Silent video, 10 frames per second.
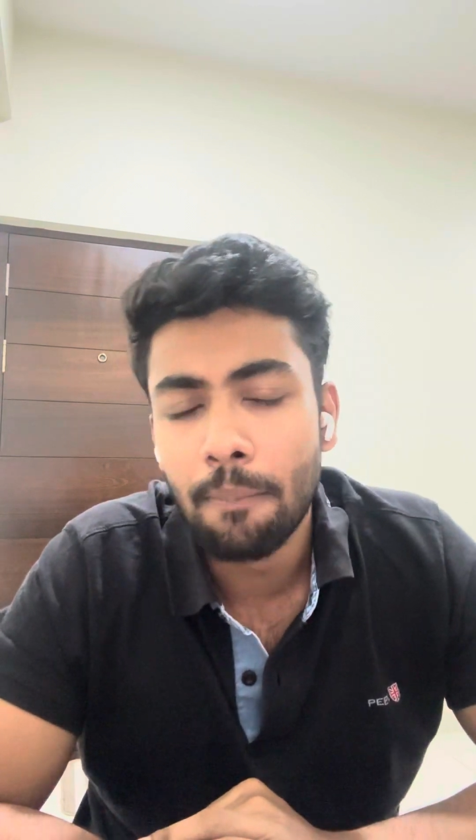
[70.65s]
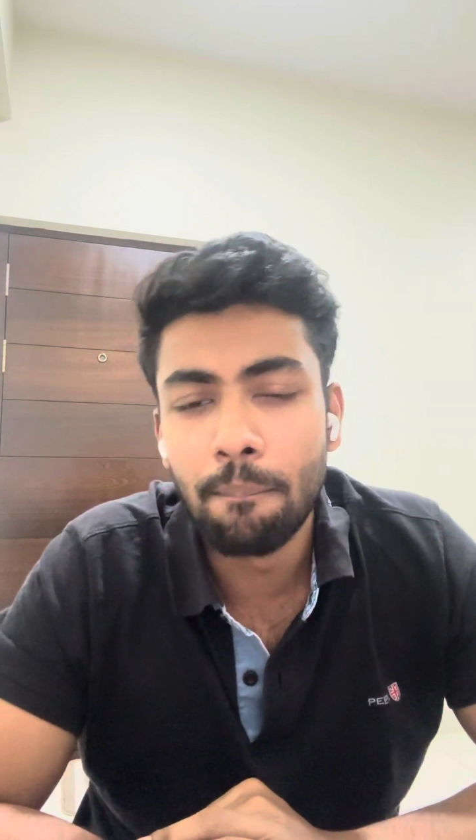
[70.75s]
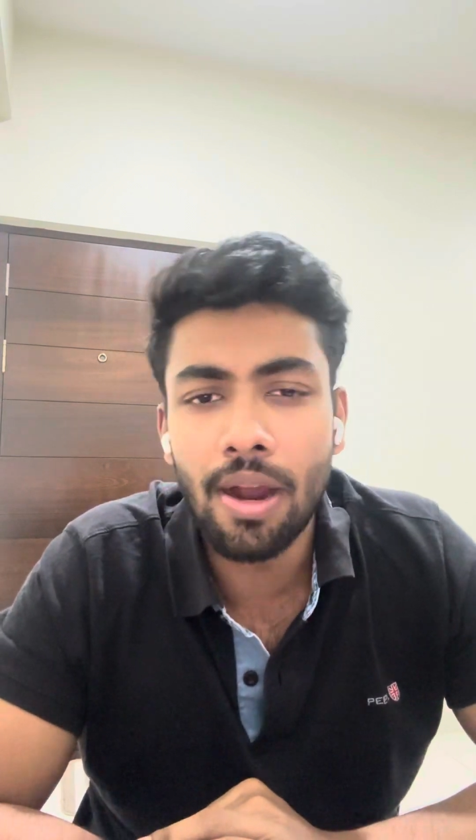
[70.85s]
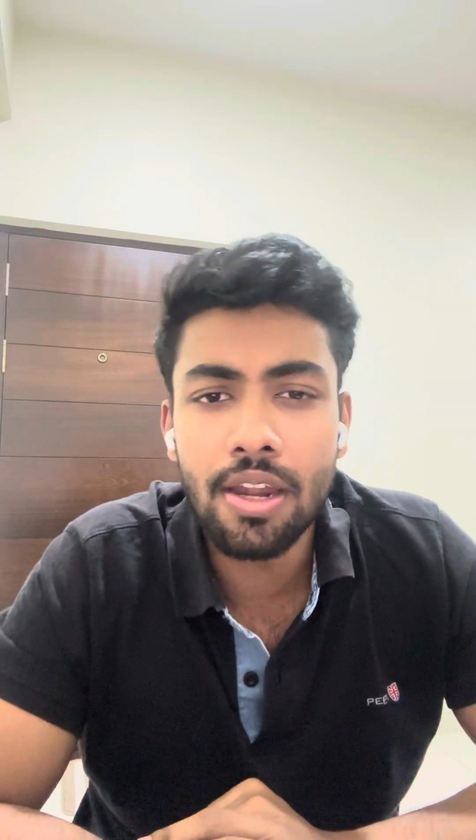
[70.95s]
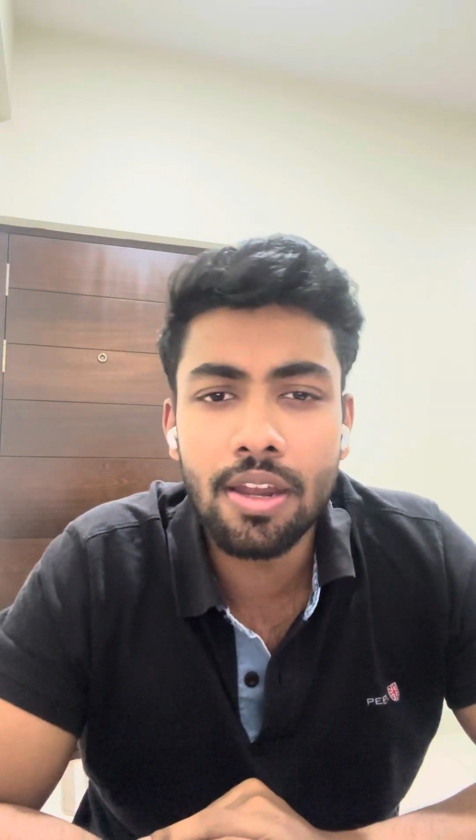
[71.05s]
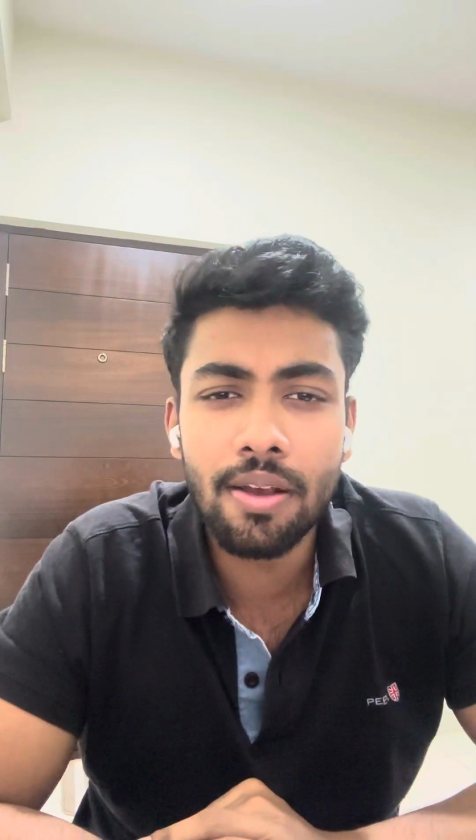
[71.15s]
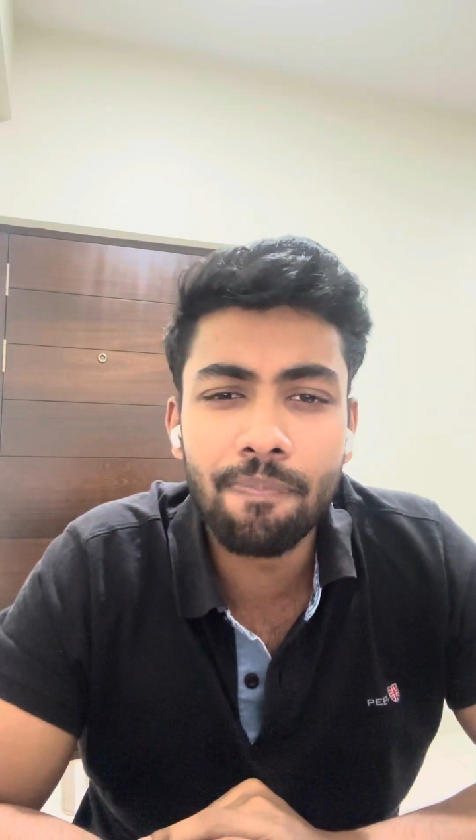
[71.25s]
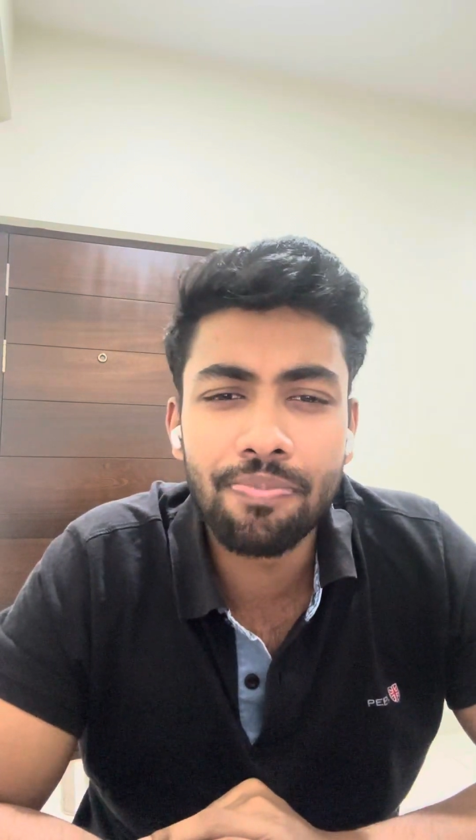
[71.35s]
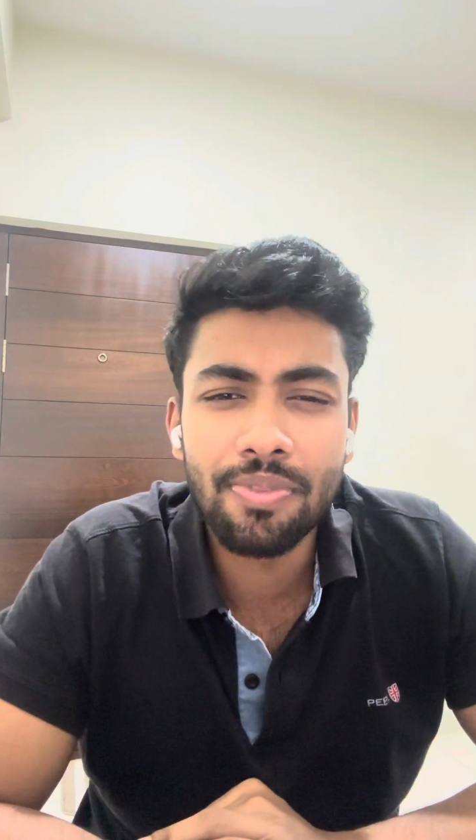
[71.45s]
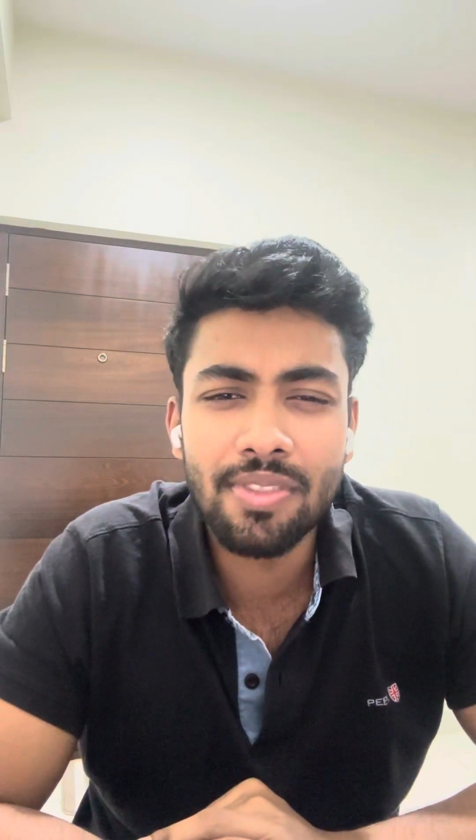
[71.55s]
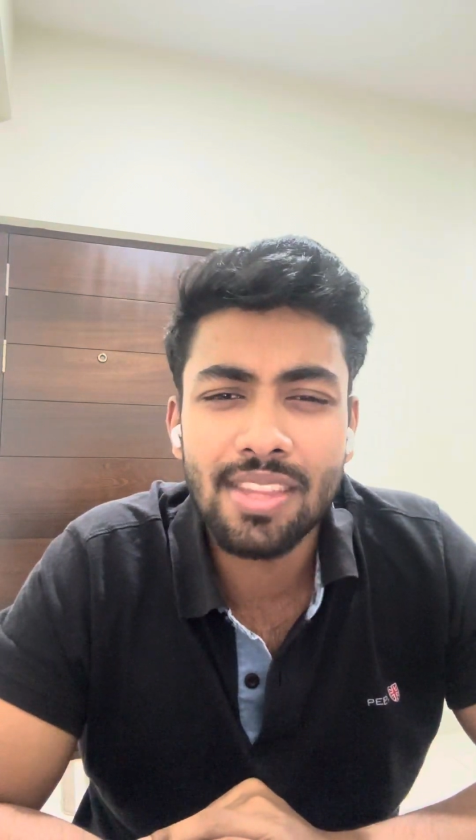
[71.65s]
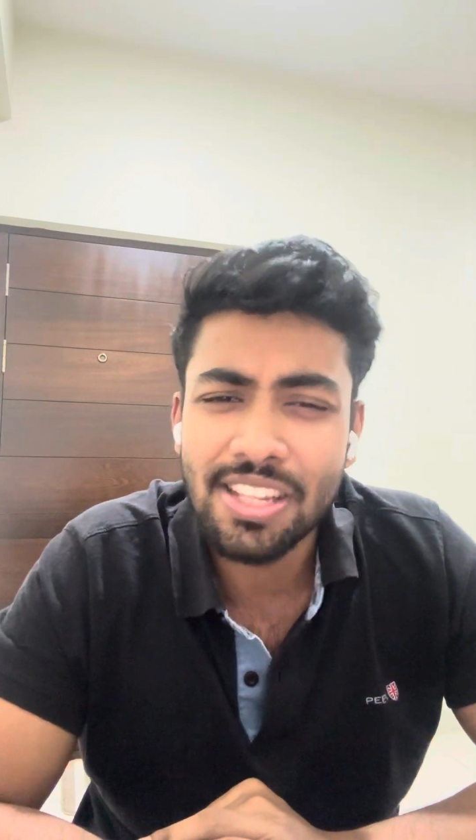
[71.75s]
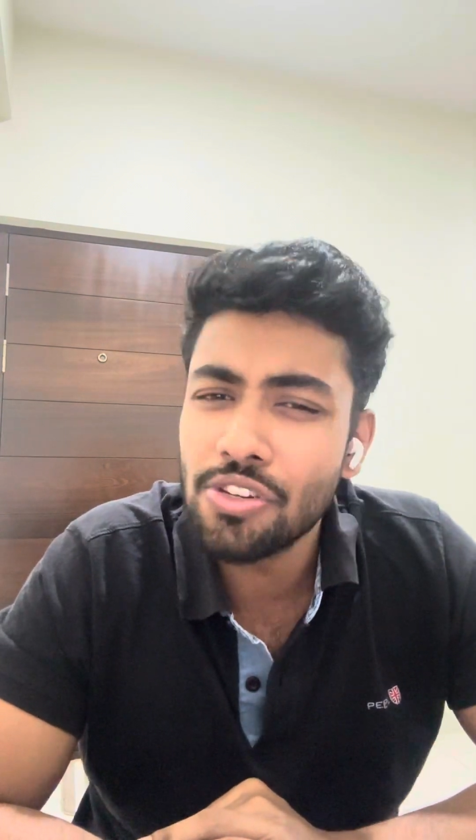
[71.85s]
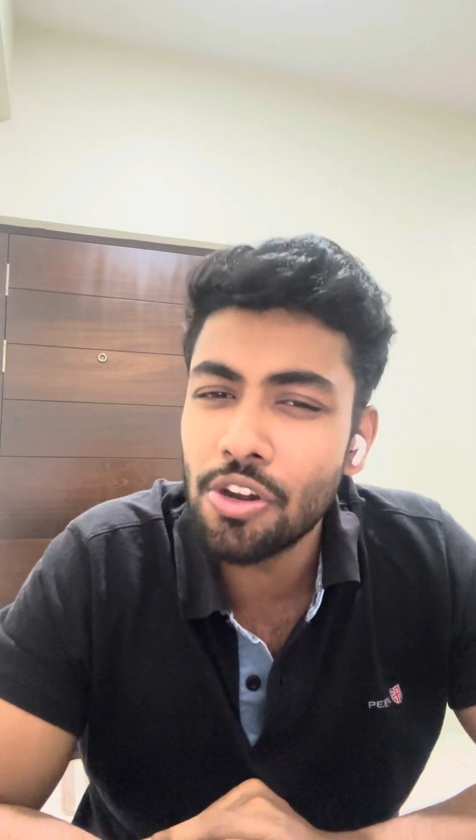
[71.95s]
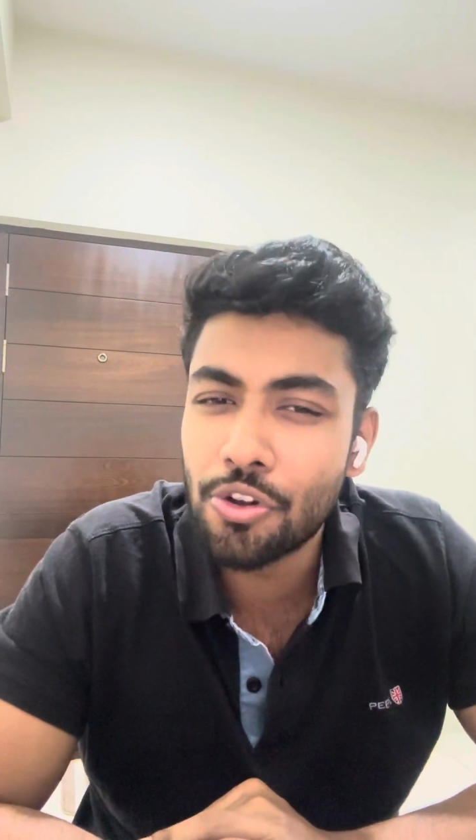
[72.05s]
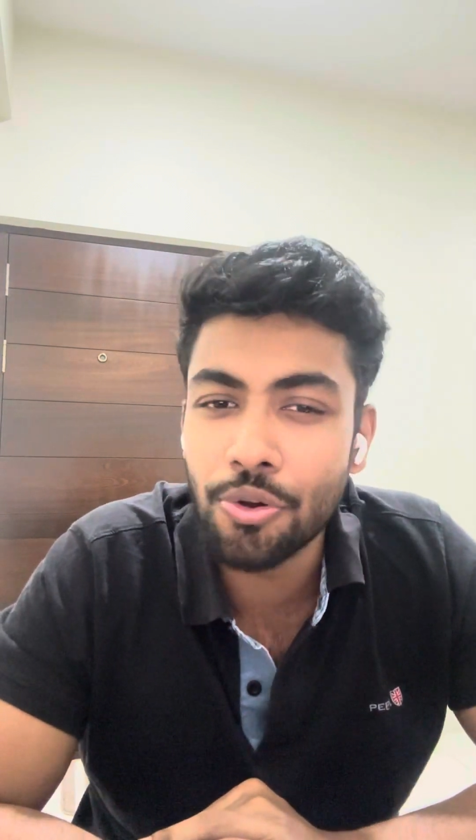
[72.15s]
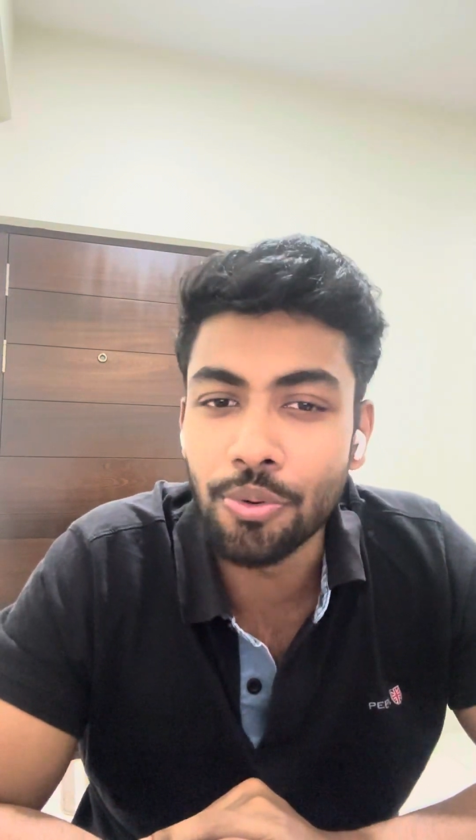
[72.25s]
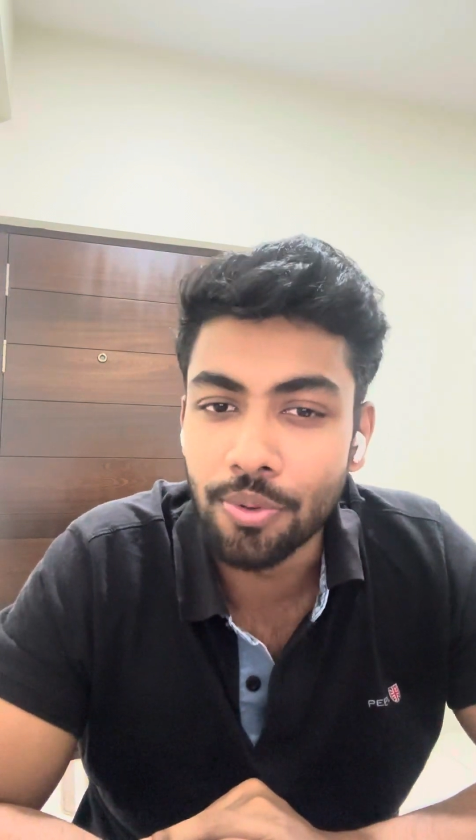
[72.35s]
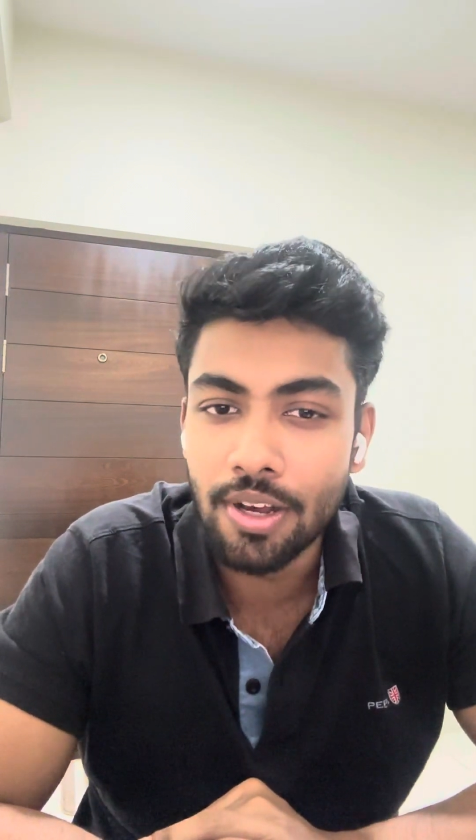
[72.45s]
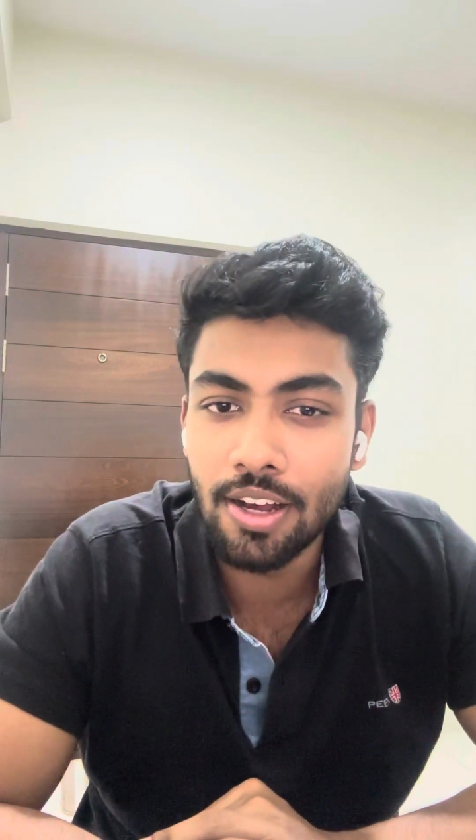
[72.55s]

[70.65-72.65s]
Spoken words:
But that's not true.